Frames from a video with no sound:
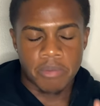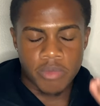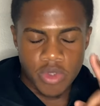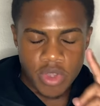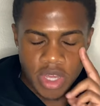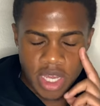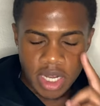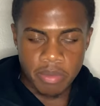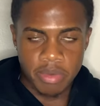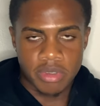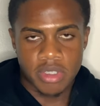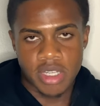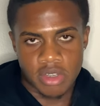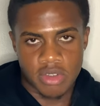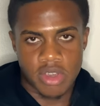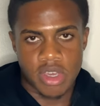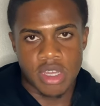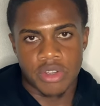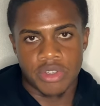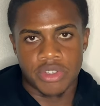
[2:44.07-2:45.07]
you got to protect
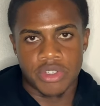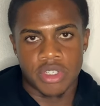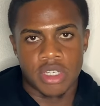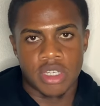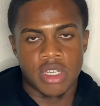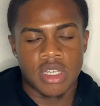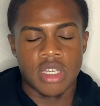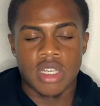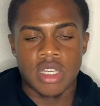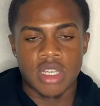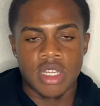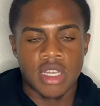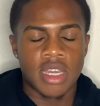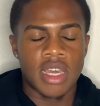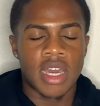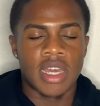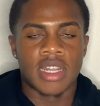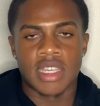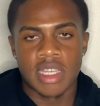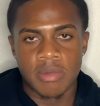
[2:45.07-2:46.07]
your energy you
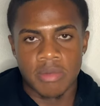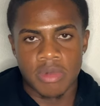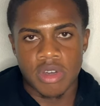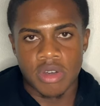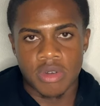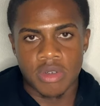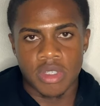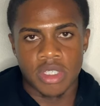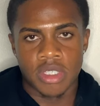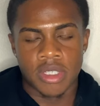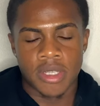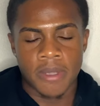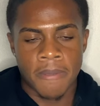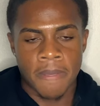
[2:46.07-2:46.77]
got to keep going